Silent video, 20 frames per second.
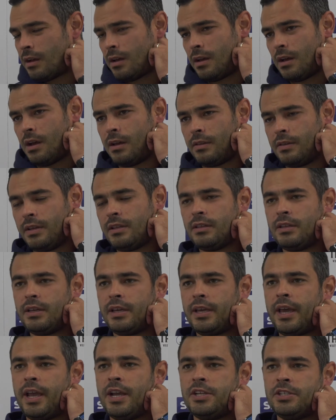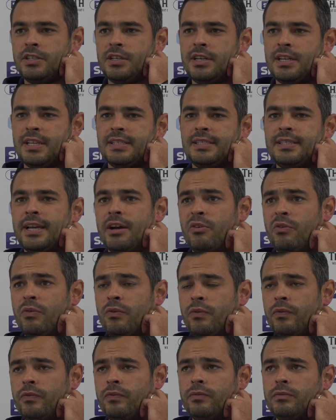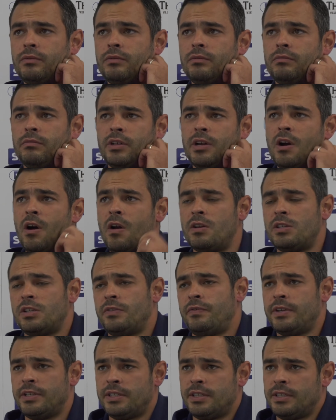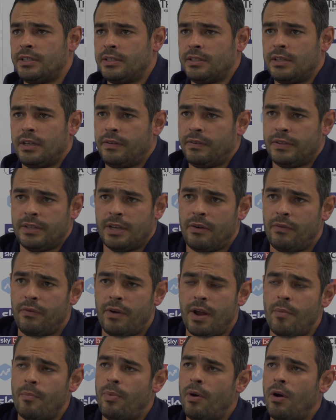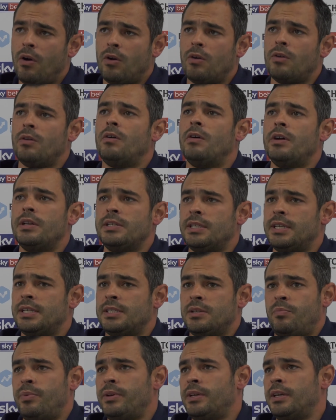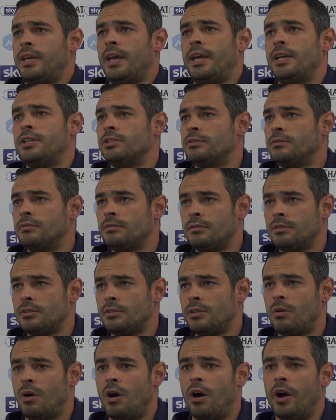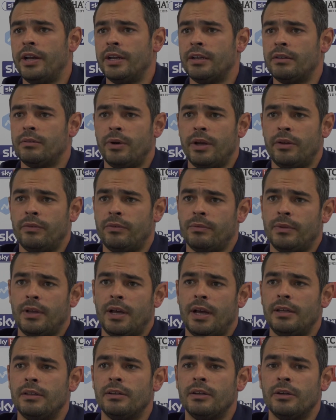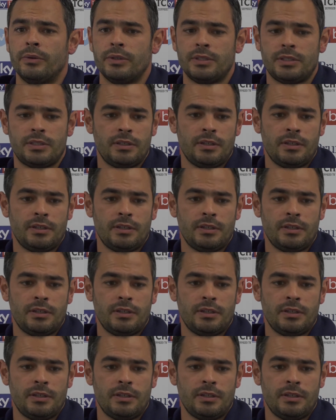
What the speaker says: I think the occasion in itself, regardless of if it's at Fratton Park or not, is a big occasion. There's no hiding away from that. You know,